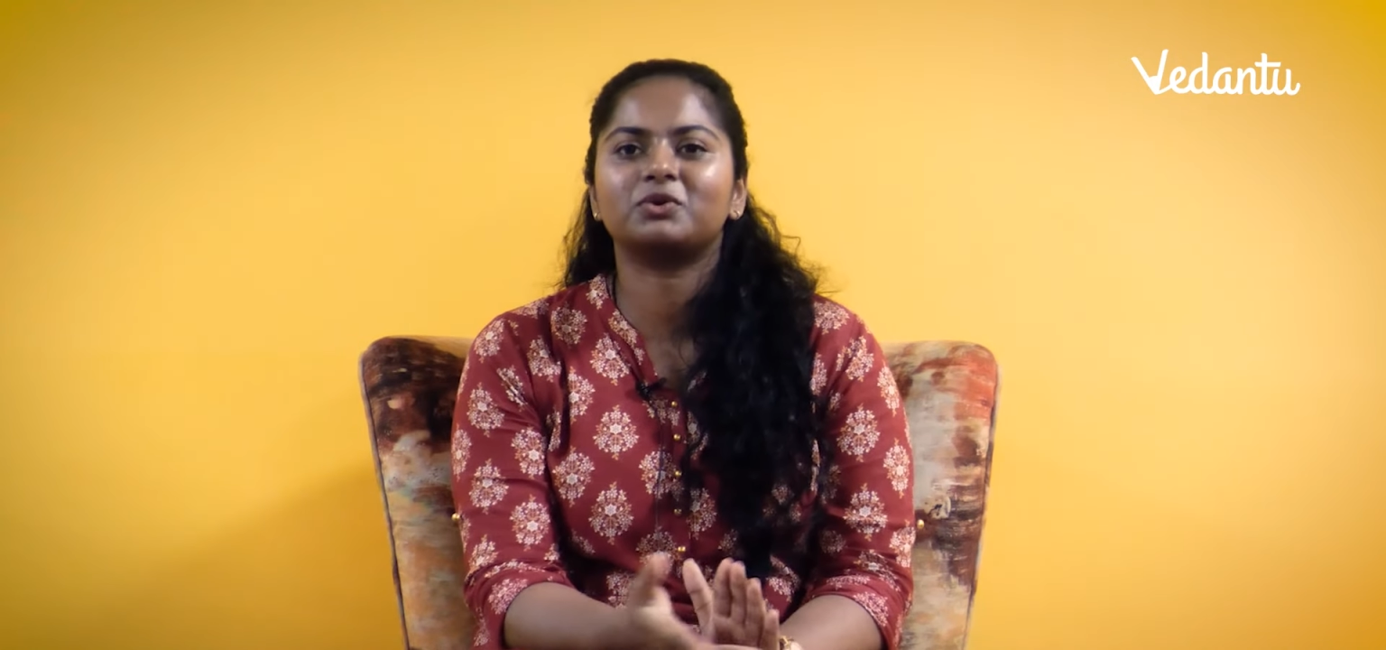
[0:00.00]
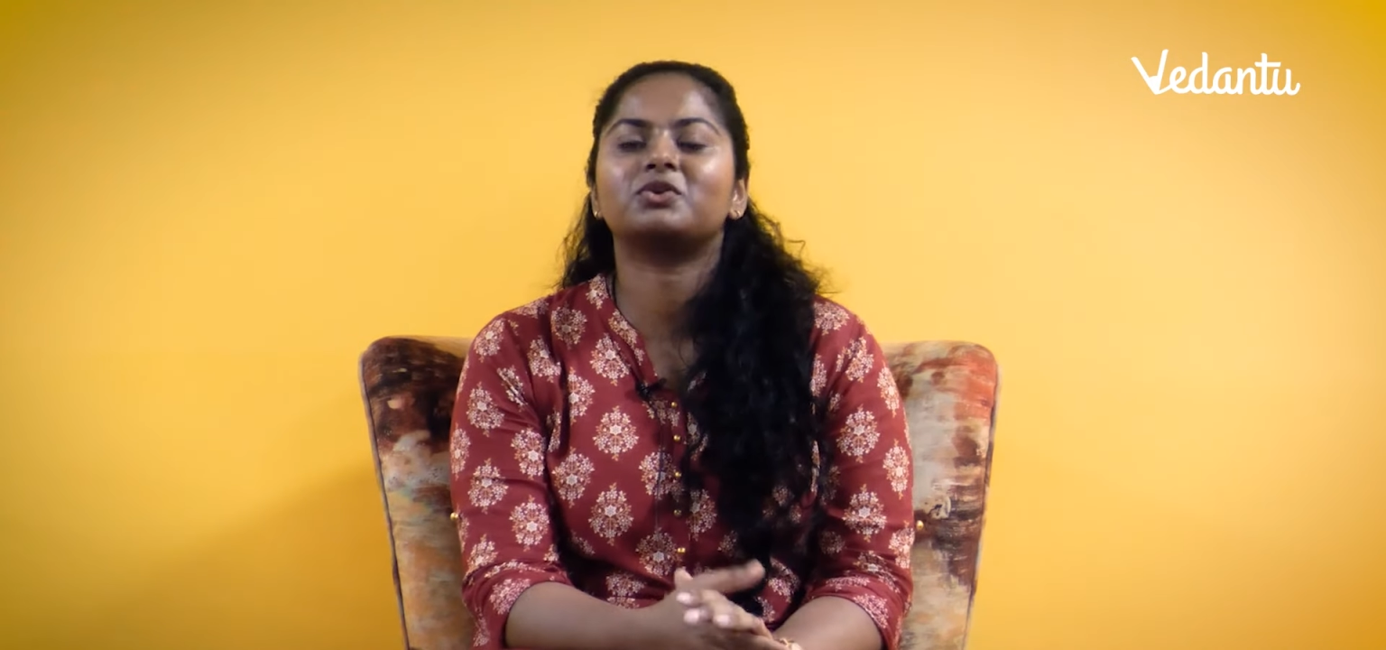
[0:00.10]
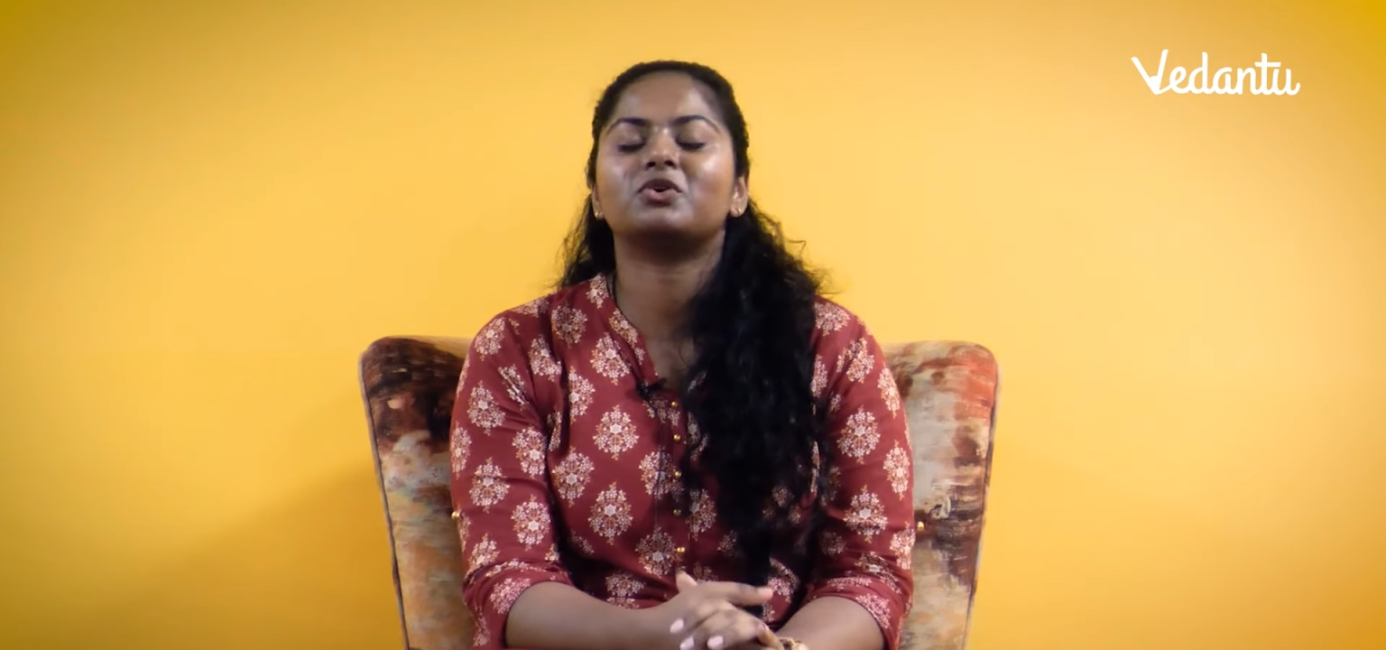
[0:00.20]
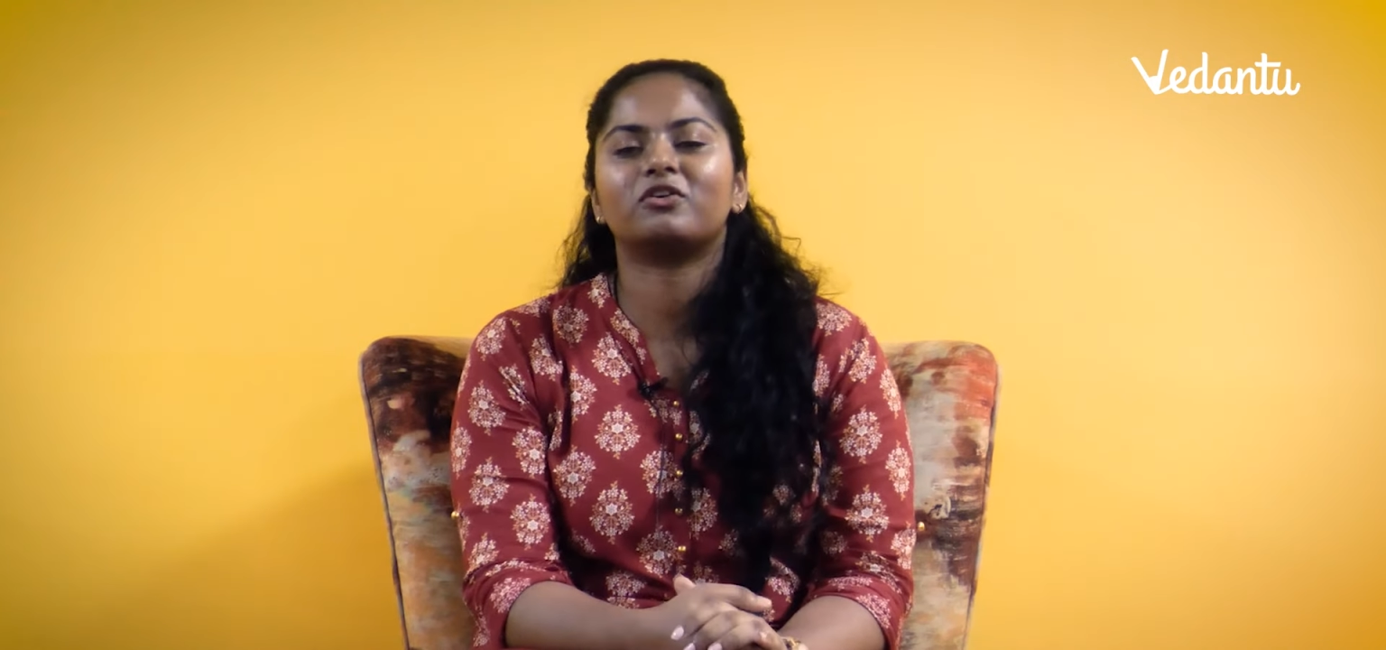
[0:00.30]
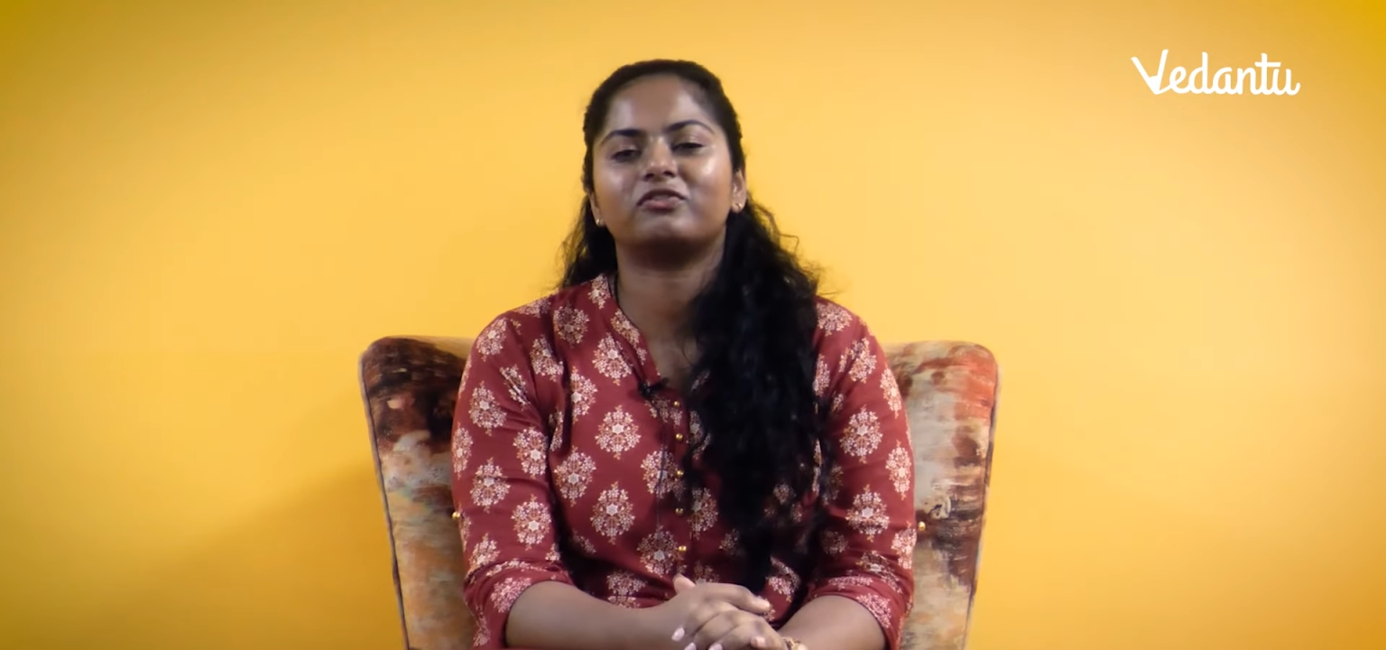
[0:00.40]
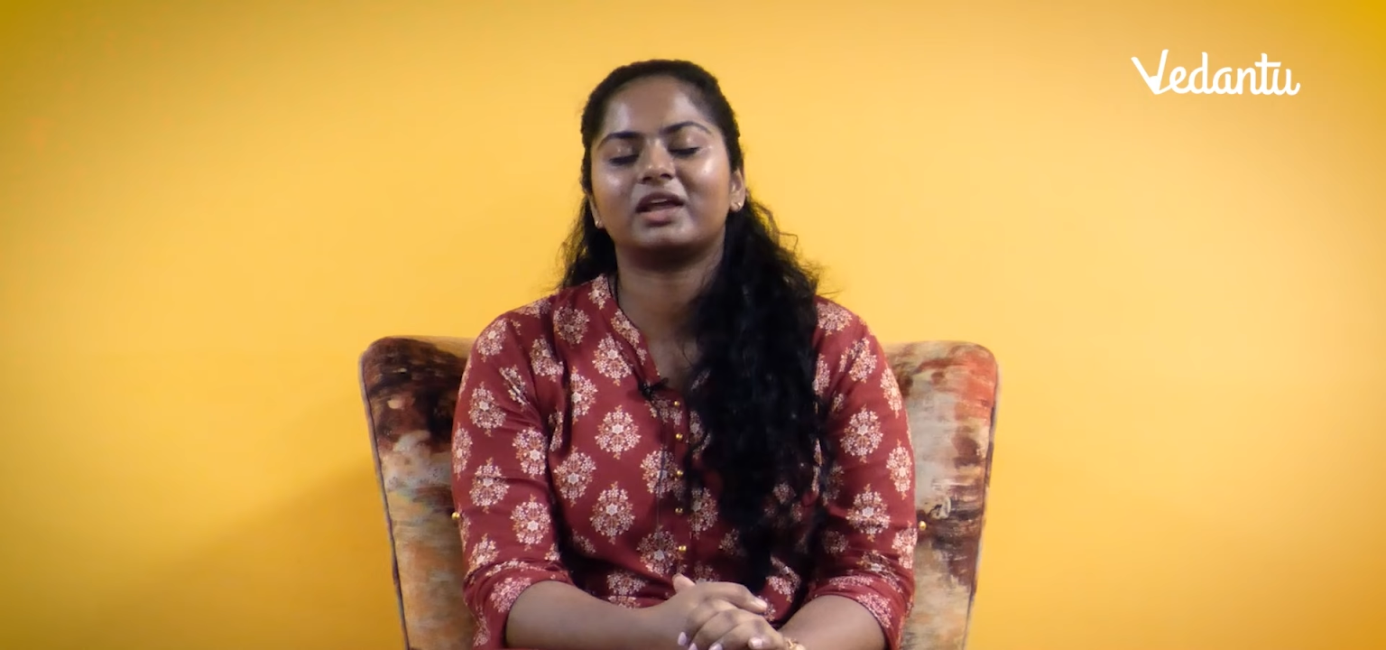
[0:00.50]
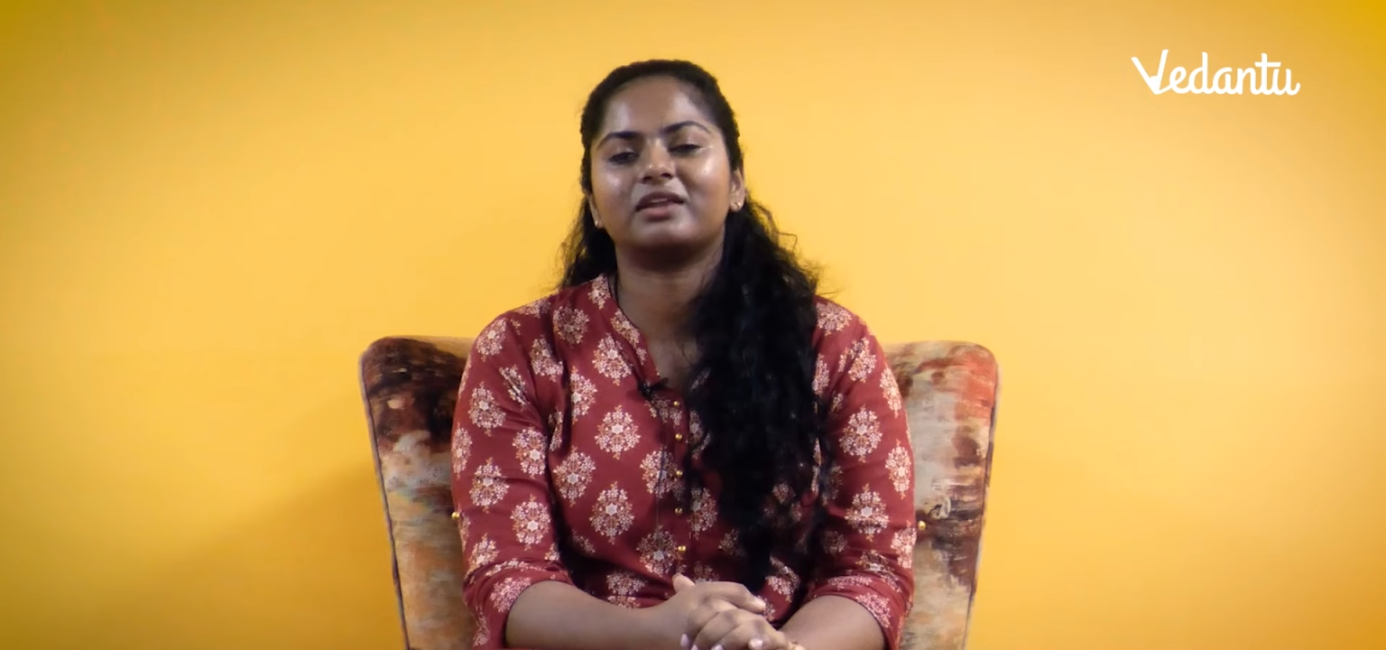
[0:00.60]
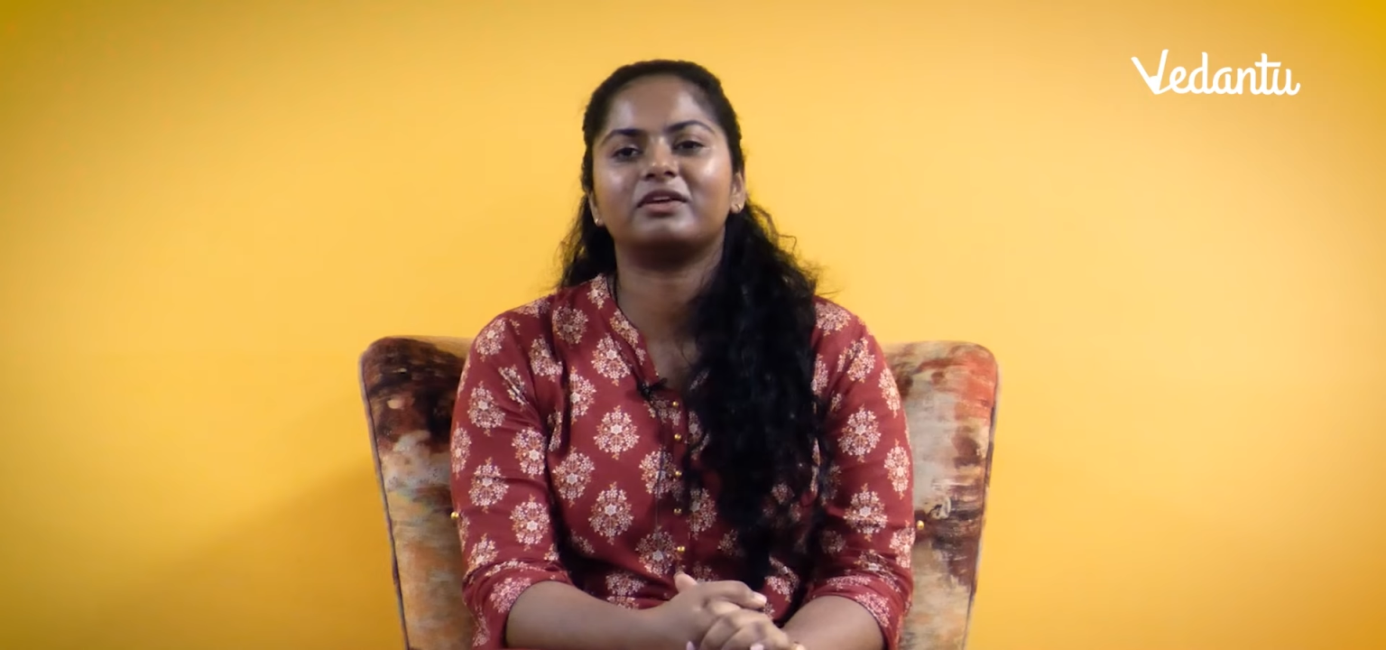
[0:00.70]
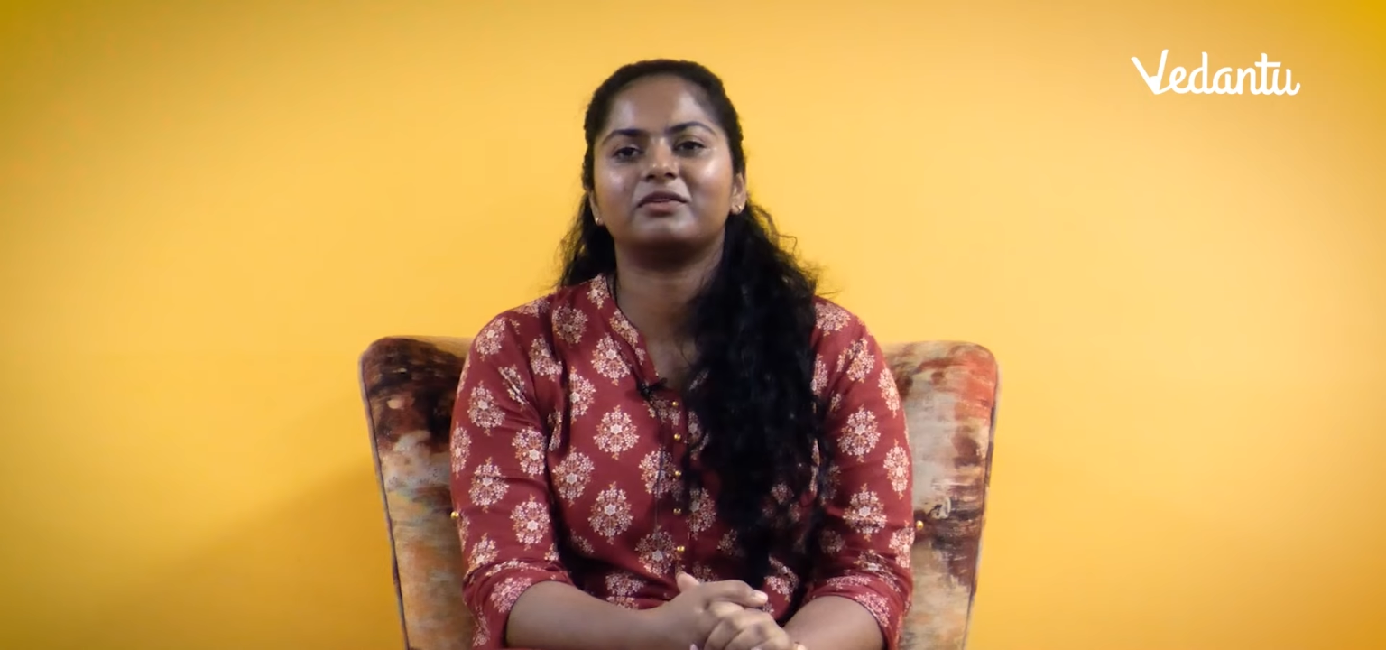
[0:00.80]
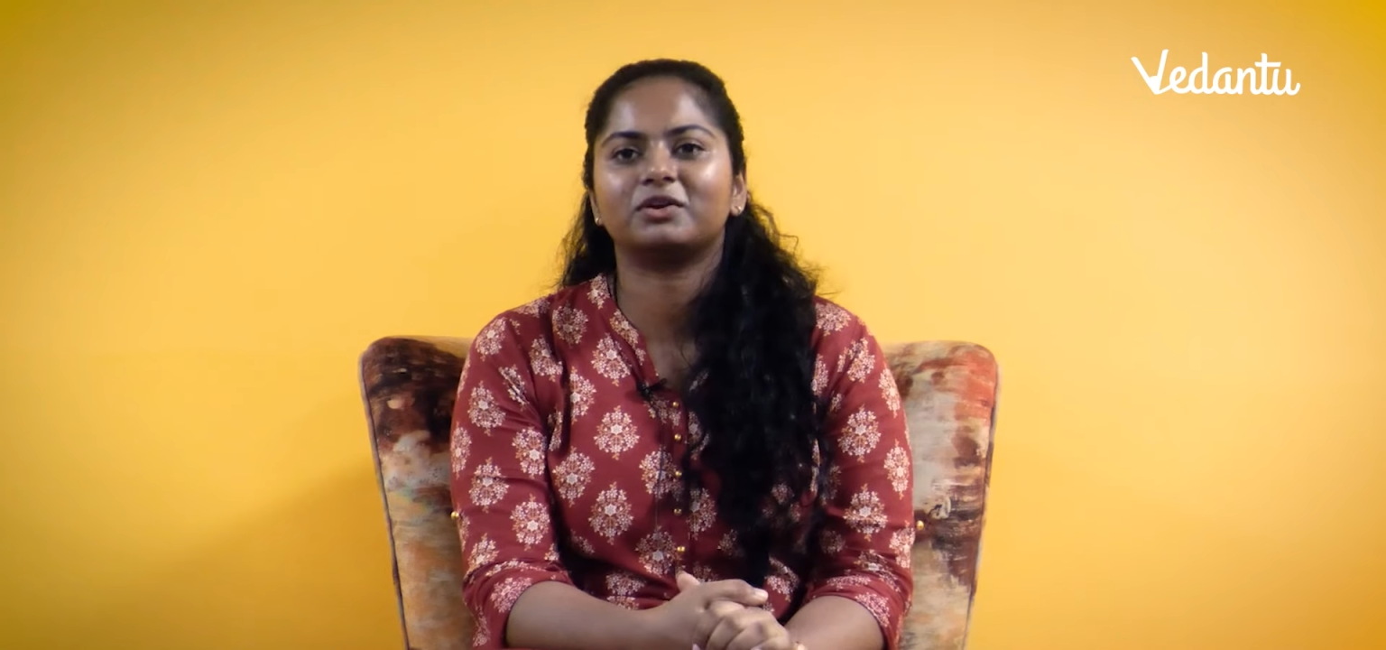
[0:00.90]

you know, offline when